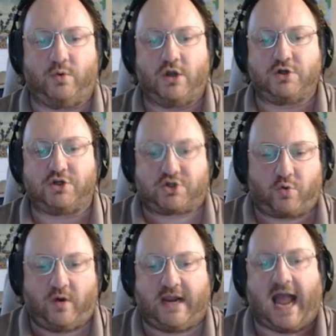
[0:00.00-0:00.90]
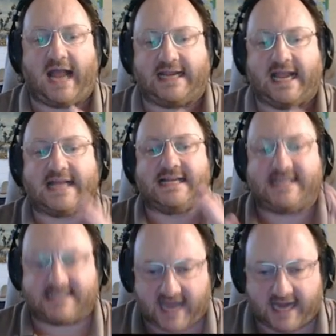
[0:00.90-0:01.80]
destroy a
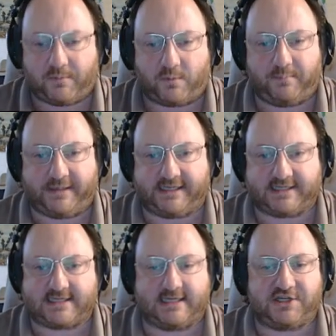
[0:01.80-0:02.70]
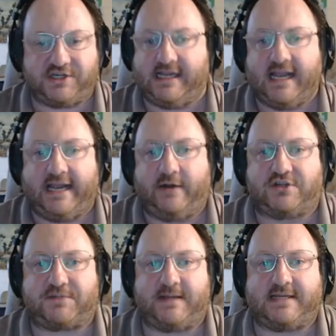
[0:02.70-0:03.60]
disabled minion synergy, it'll
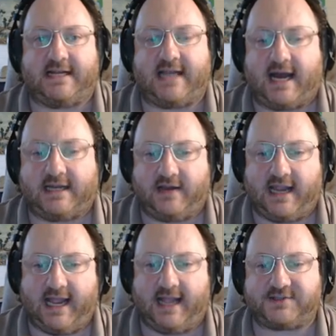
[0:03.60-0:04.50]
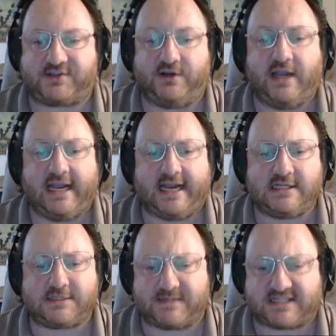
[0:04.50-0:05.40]
just be a dead card in your hand. So in
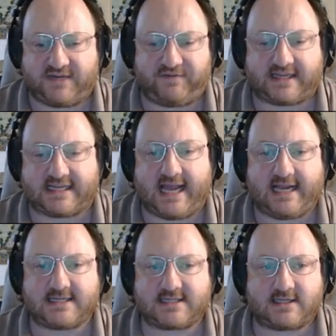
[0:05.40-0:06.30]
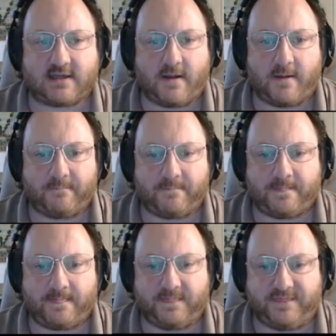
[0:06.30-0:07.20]
specific decks,
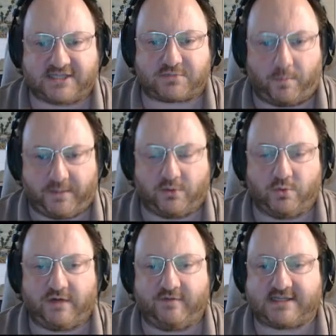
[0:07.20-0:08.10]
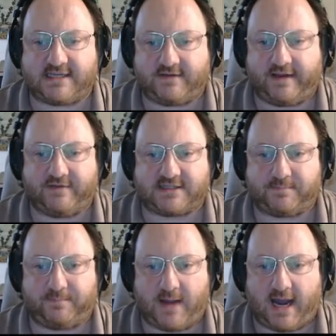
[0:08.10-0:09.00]
this will be good. If it's
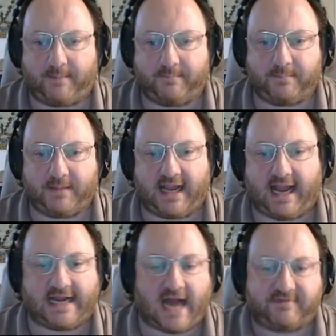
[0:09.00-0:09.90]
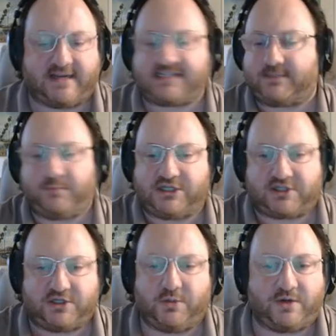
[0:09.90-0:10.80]
in other decks,
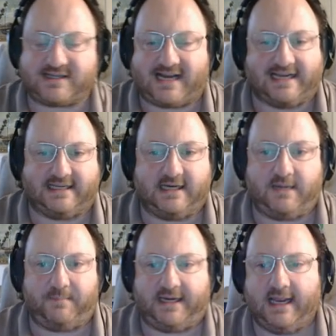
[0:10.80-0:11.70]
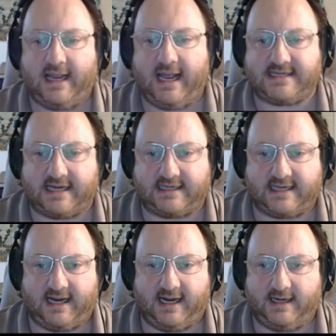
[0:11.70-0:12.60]
you wouldn't take it, it'd be a dead
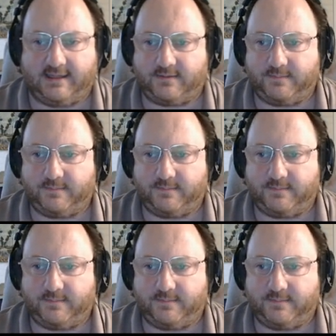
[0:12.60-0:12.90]
card.